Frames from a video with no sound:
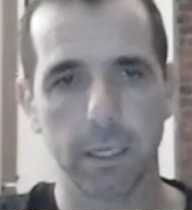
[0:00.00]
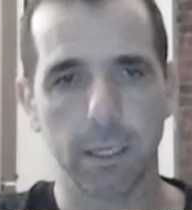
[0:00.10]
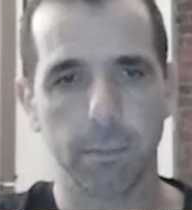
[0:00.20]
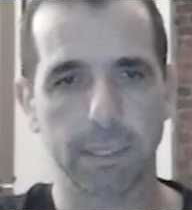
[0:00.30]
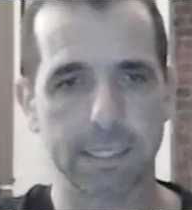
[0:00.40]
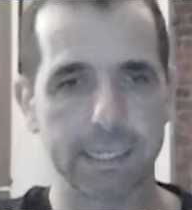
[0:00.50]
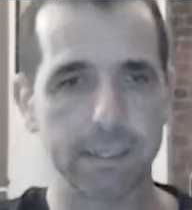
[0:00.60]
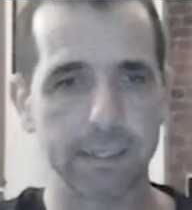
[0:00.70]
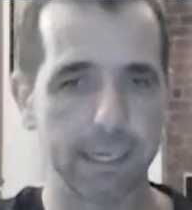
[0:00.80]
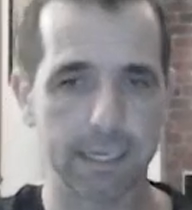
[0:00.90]
Because the
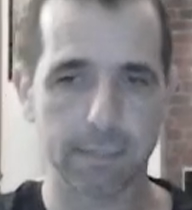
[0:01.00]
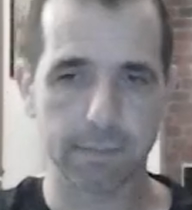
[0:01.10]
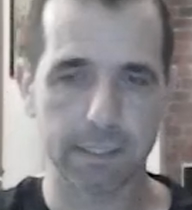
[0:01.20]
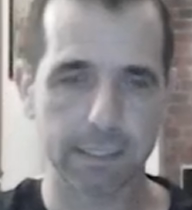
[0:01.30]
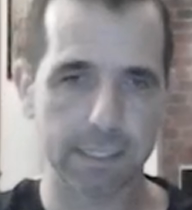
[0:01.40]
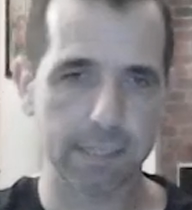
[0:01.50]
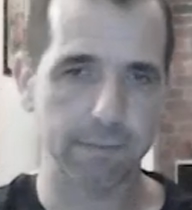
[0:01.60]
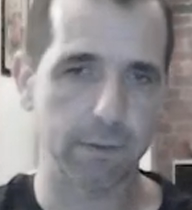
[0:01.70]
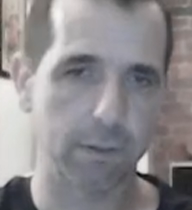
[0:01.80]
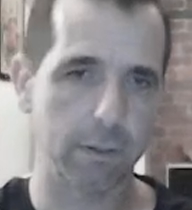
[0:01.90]
king comes into
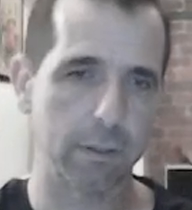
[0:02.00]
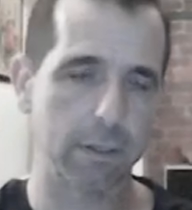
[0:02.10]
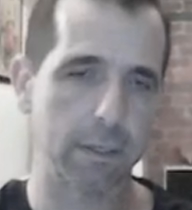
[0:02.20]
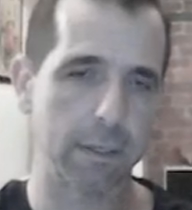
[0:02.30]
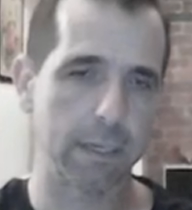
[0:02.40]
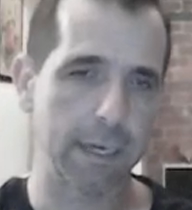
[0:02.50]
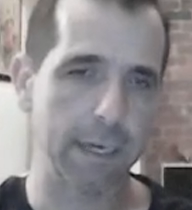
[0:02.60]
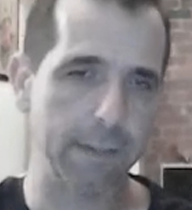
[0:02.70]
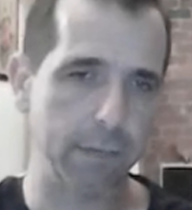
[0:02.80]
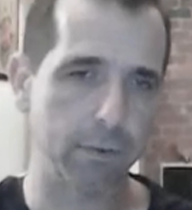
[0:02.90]
c4, and
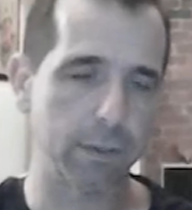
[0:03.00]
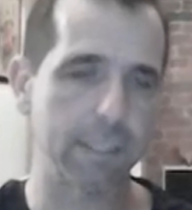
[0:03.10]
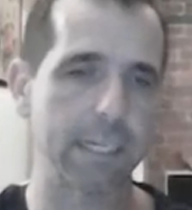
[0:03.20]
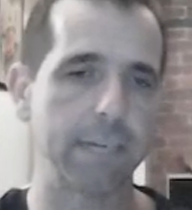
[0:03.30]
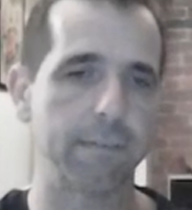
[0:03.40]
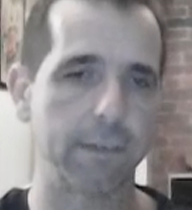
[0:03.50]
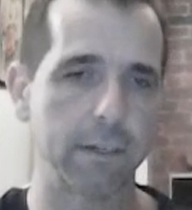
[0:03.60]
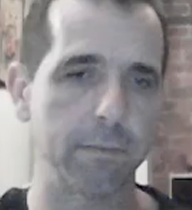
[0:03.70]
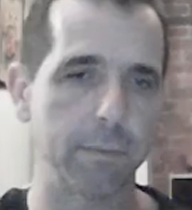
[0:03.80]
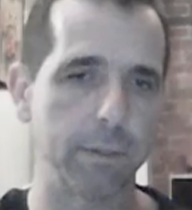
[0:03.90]
then you've got this
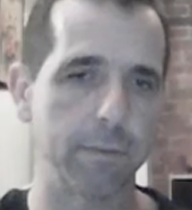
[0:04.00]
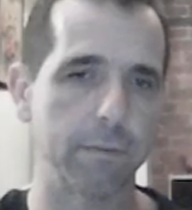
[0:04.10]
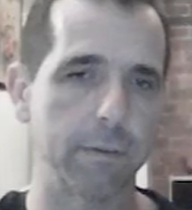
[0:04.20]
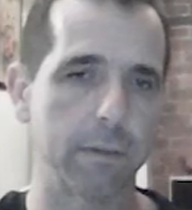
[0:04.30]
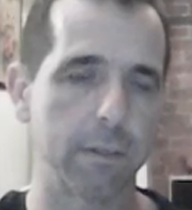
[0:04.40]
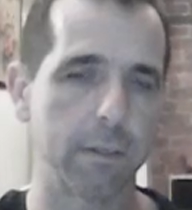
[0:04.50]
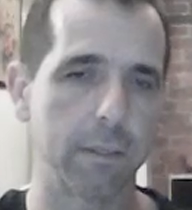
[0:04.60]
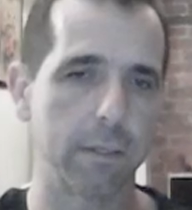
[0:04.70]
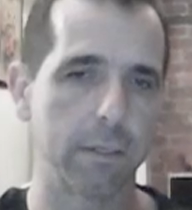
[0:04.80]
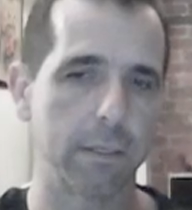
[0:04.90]
a5 move.
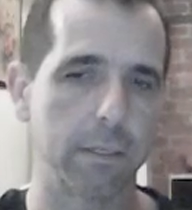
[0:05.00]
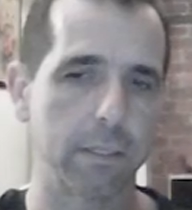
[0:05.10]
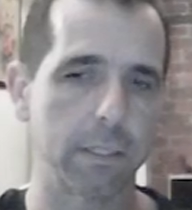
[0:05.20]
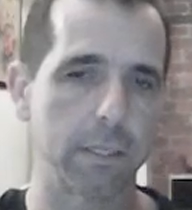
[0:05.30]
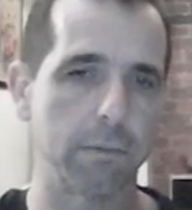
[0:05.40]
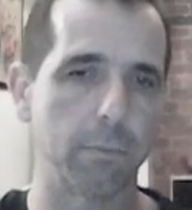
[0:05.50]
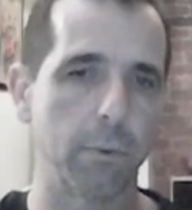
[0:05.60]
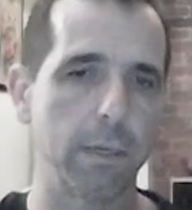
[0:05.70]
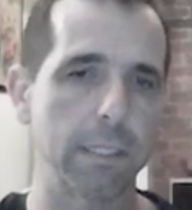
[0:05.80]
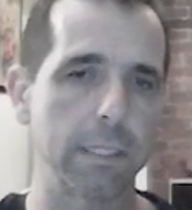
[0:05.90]
So
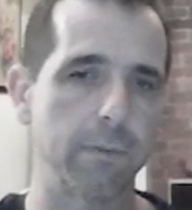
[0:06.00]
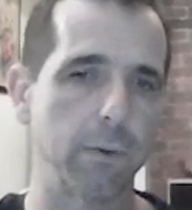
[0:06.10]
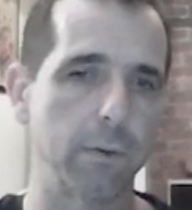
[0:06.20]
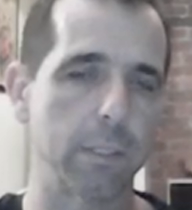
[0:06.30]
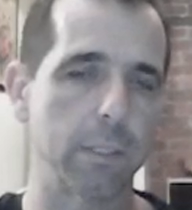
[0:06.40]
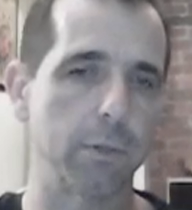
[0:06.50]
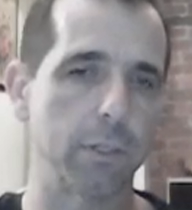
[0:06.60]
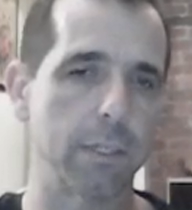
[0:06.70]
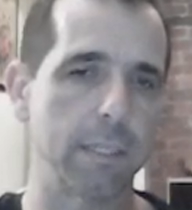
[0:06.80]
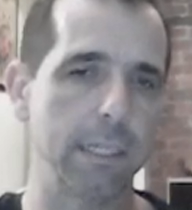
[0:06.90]
white's forced to push
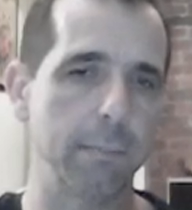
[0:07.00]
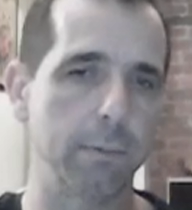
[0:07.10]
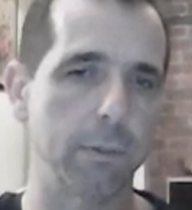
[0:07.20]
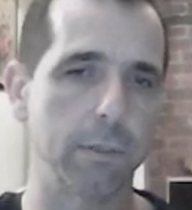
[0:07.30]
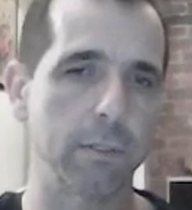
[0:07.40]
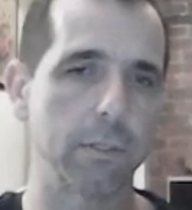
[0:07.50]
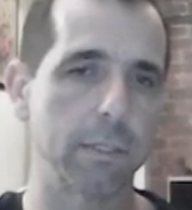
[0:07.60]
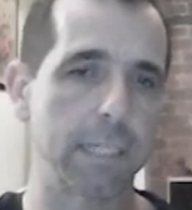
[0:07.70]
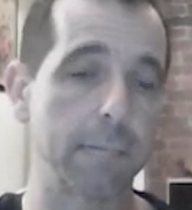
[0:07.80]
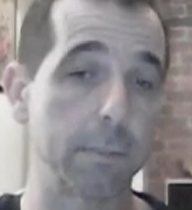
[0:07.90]
the d pawn,
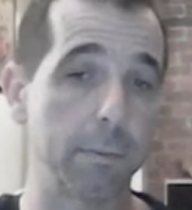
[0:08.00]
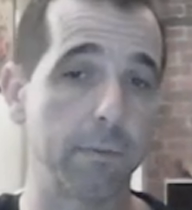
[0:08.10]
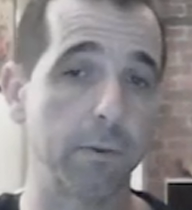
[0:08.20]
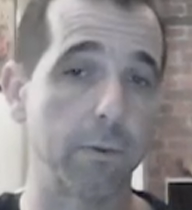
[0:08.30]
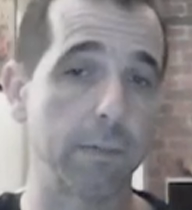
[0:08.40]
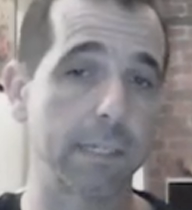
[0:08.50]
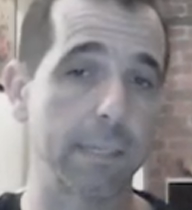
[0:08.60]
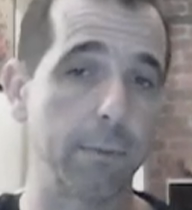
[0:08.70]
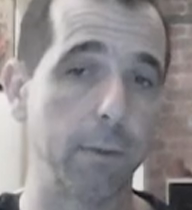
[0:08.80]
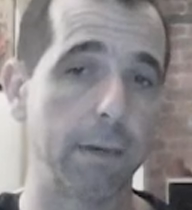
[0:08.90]
same as before, except
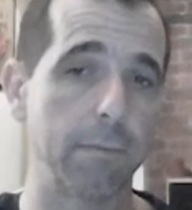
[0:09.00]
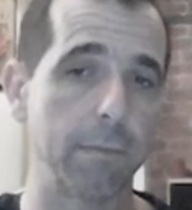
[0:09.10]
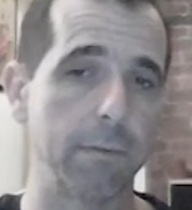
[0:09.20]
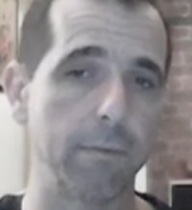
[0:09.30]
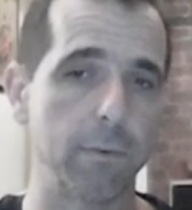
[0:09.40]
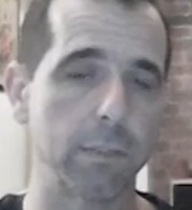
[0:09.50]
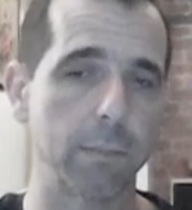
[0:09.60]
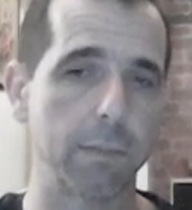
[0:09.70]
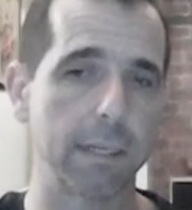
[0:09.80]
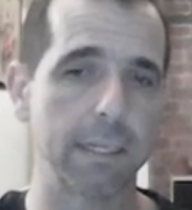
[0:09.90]
you haven't been forced to
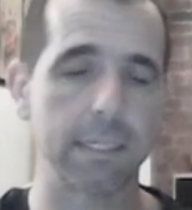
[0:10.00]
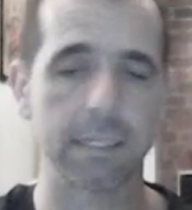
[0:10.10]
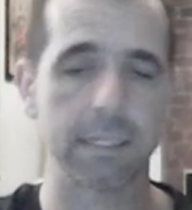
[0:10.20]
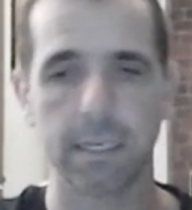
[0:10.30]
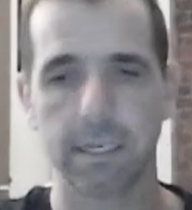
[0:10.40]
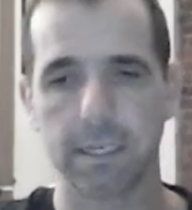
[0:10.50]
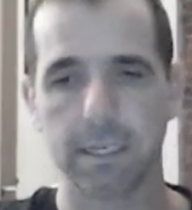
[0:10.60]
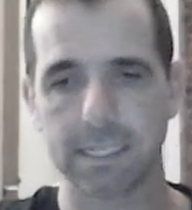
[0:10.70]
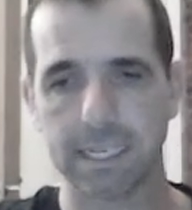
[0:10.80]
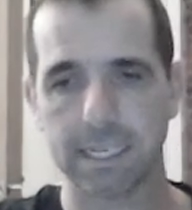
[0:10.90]
play this
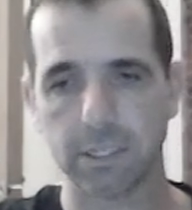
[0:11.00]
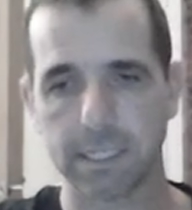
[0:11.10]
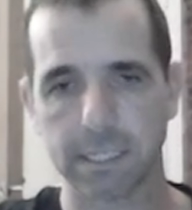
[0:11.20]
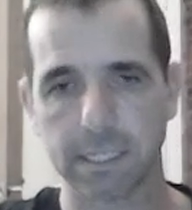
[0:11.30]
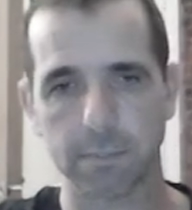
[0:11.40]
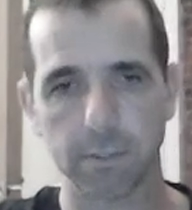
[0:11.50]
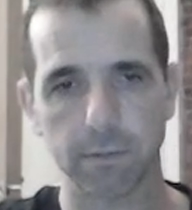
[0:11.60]
h6 move.